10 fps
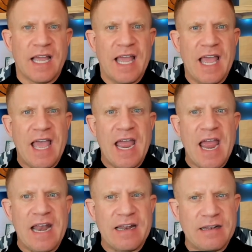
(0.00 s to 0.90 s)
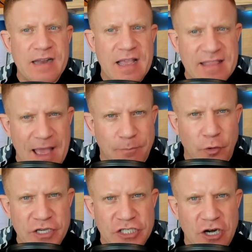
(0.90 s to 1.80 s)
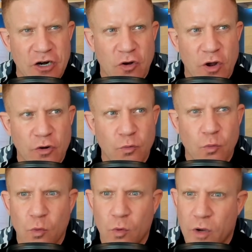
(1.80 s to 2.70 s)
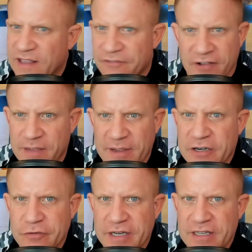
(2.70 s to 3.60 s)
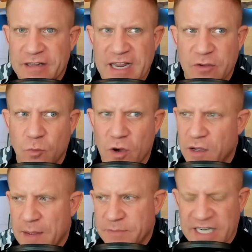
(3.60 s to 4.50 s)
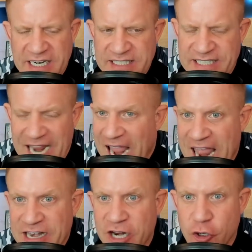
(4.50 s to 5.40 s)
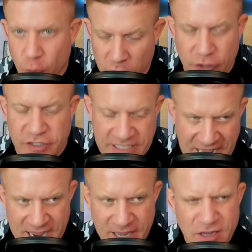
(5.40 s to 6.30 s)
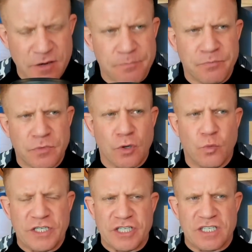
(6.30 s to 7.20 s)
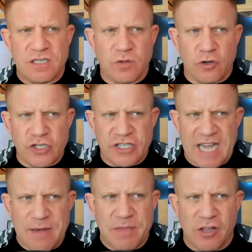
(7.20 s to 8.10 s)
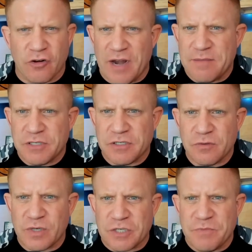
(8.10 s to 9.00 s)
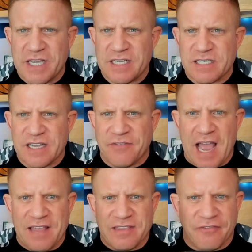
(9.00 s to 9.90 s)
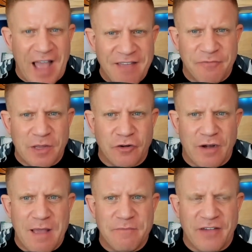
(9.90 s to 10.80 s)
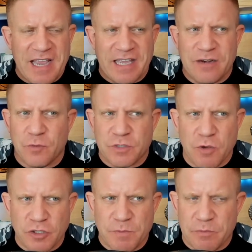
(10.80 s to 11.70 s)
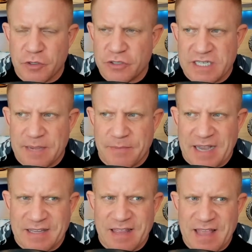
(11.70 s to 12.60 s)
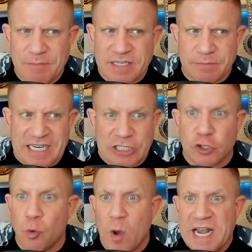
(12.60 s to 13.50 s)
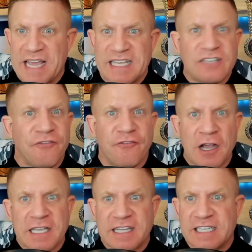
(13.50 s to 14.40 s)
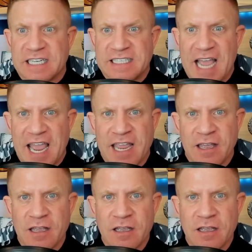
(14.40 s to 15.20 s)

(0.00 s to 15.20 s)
And at that point you start going, what the fuck am I doing? Like what? I'm taking 10 Norcos a day. Which is, there's a 10 milligrams, which means if I had the 5 milligram Vicodin, which most people used to get back then, that means I'm taking 20 of these fucking things a day.